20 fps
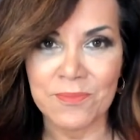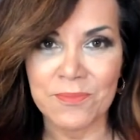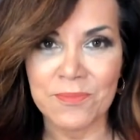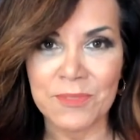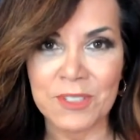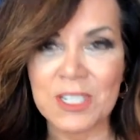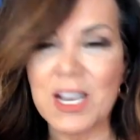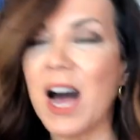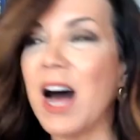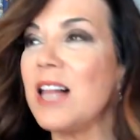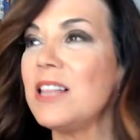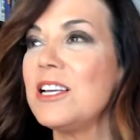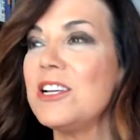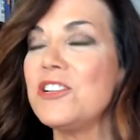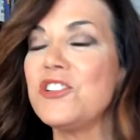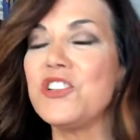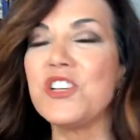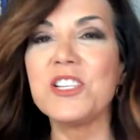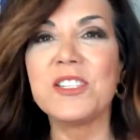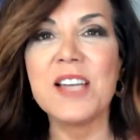
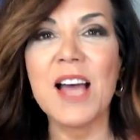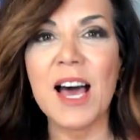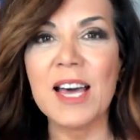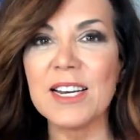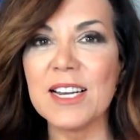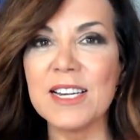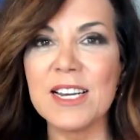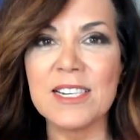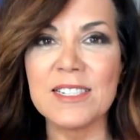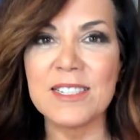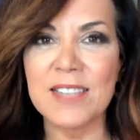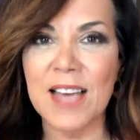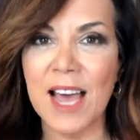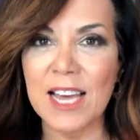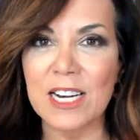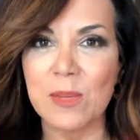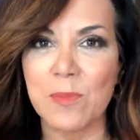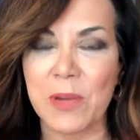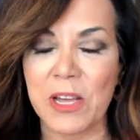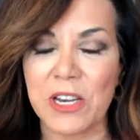College is not an
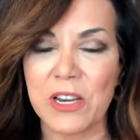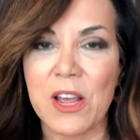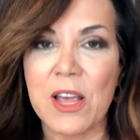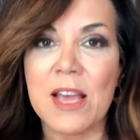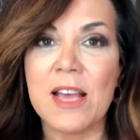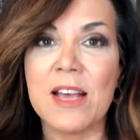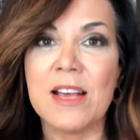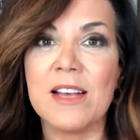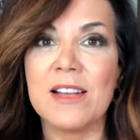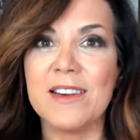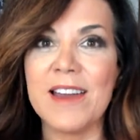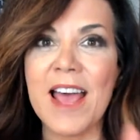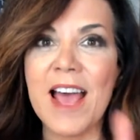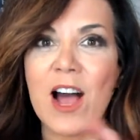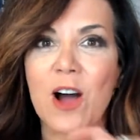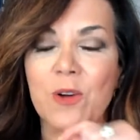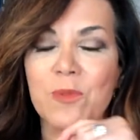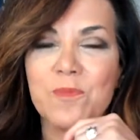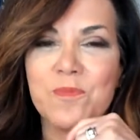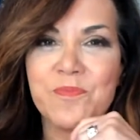entitlement.
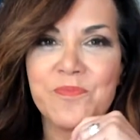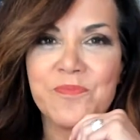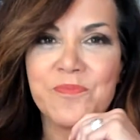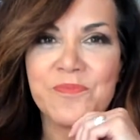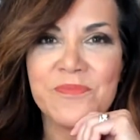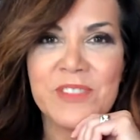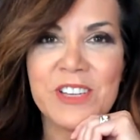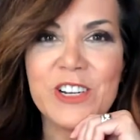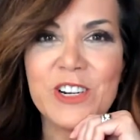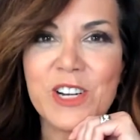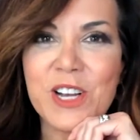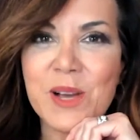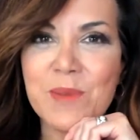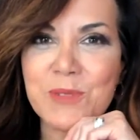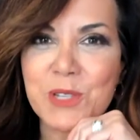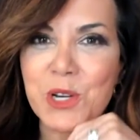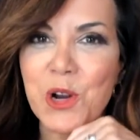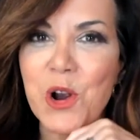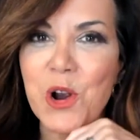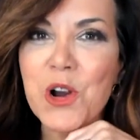Now, here
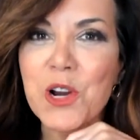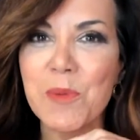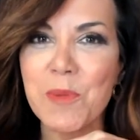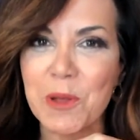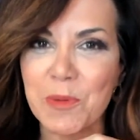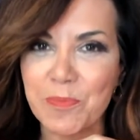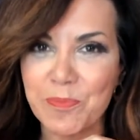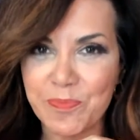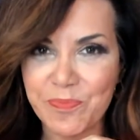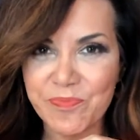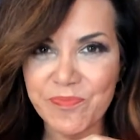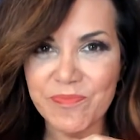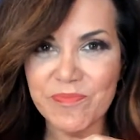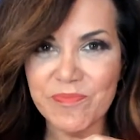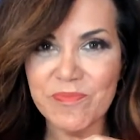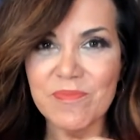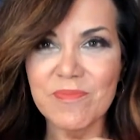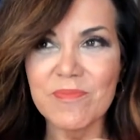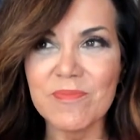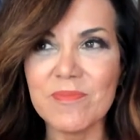comes an argument.
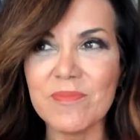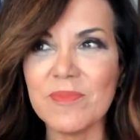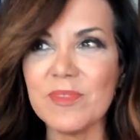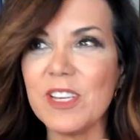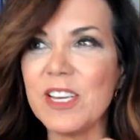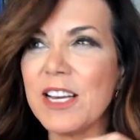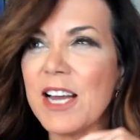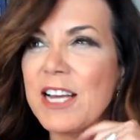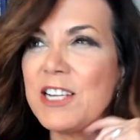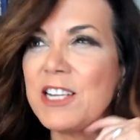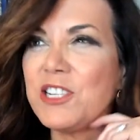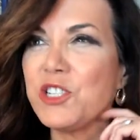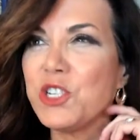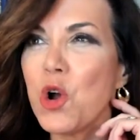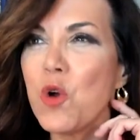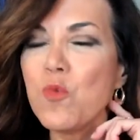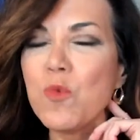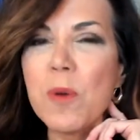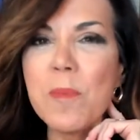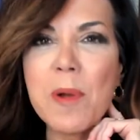And I
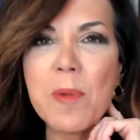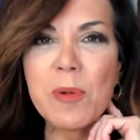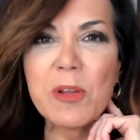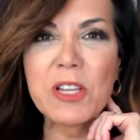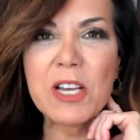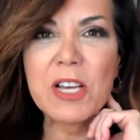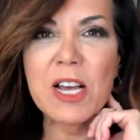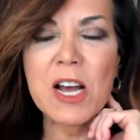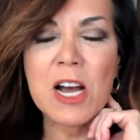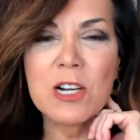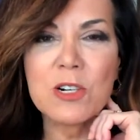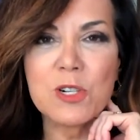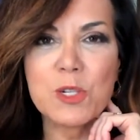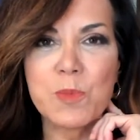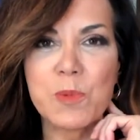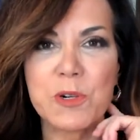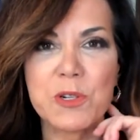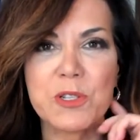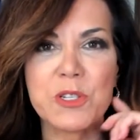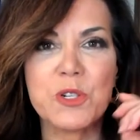don't remember the
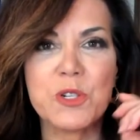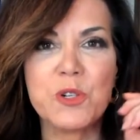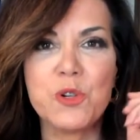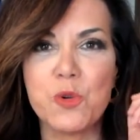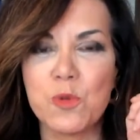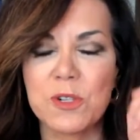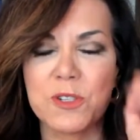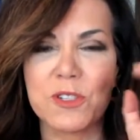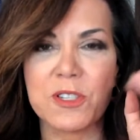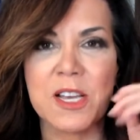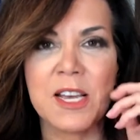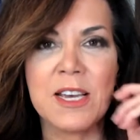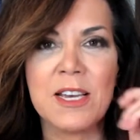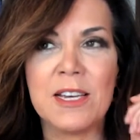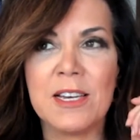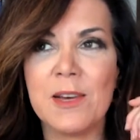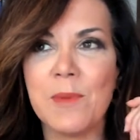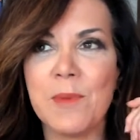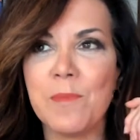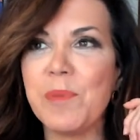congressperson who was
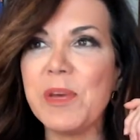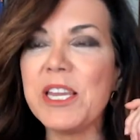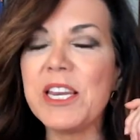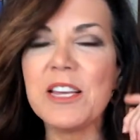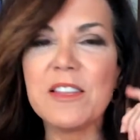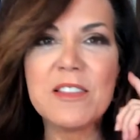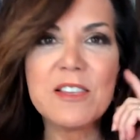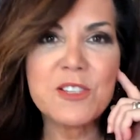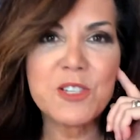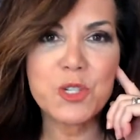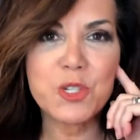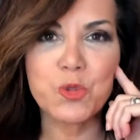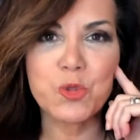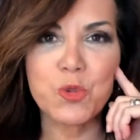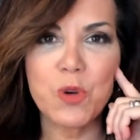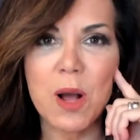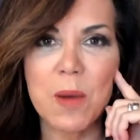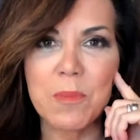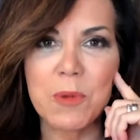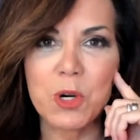beating this
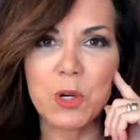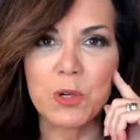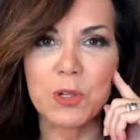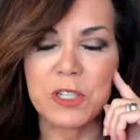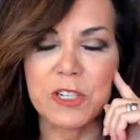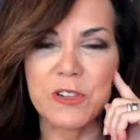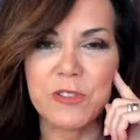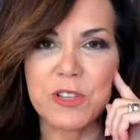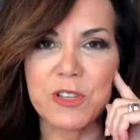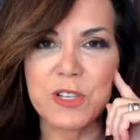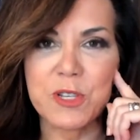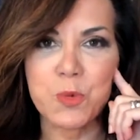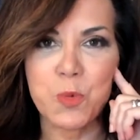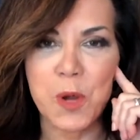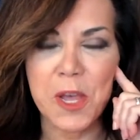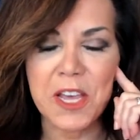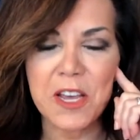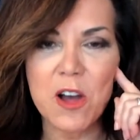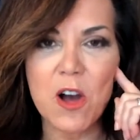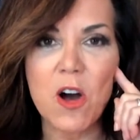drum earlier this
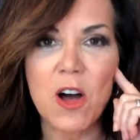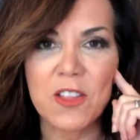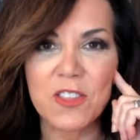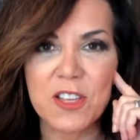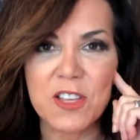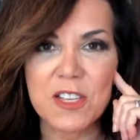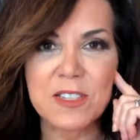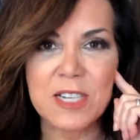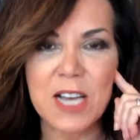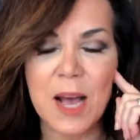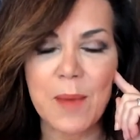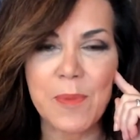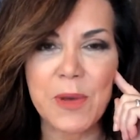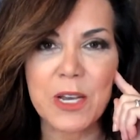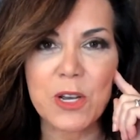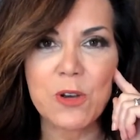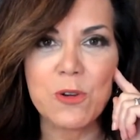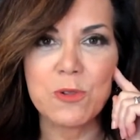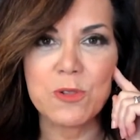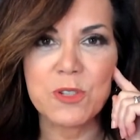week on this
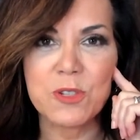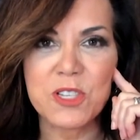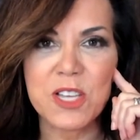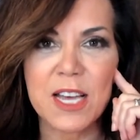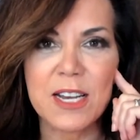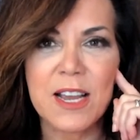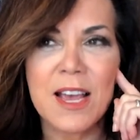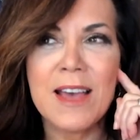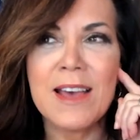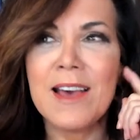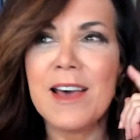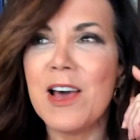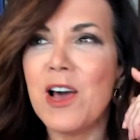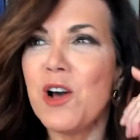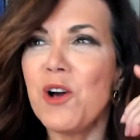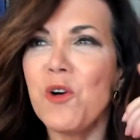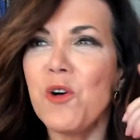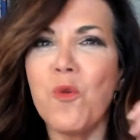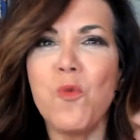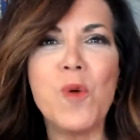topic who said,
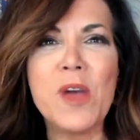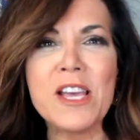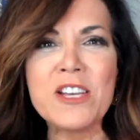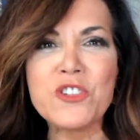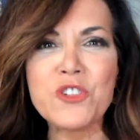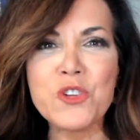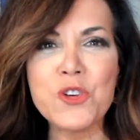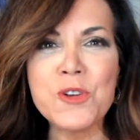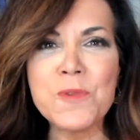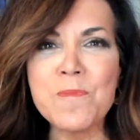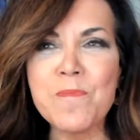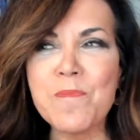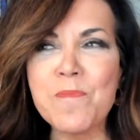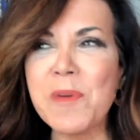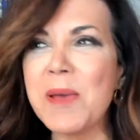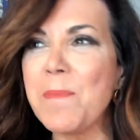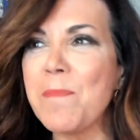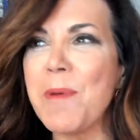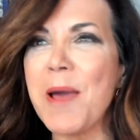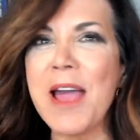we shouldn't
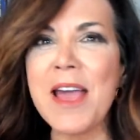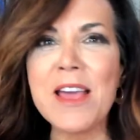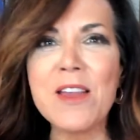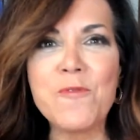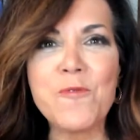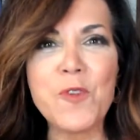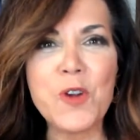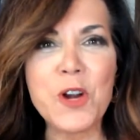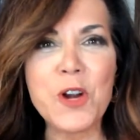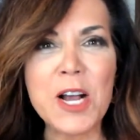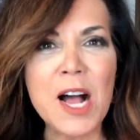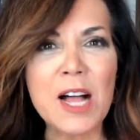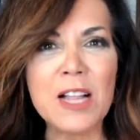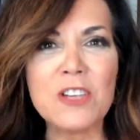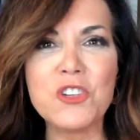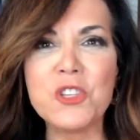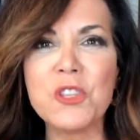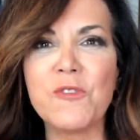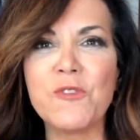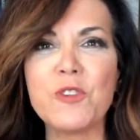be paying for
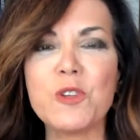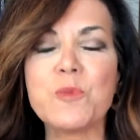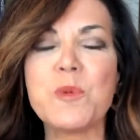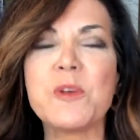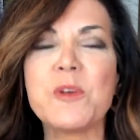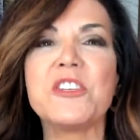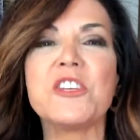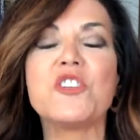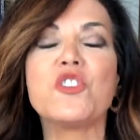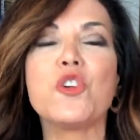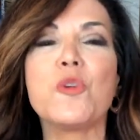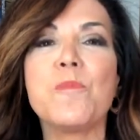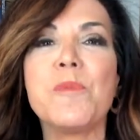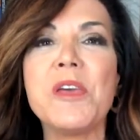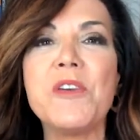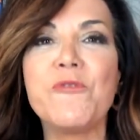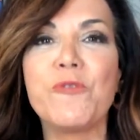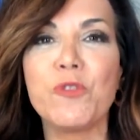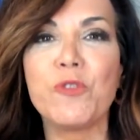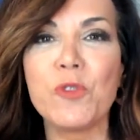college in the first place. It should
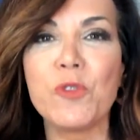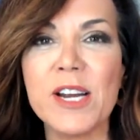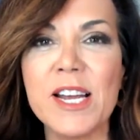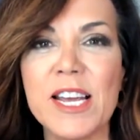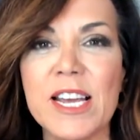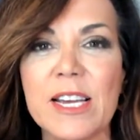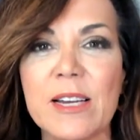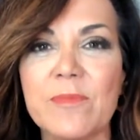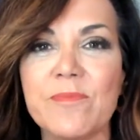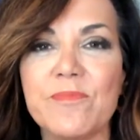be free.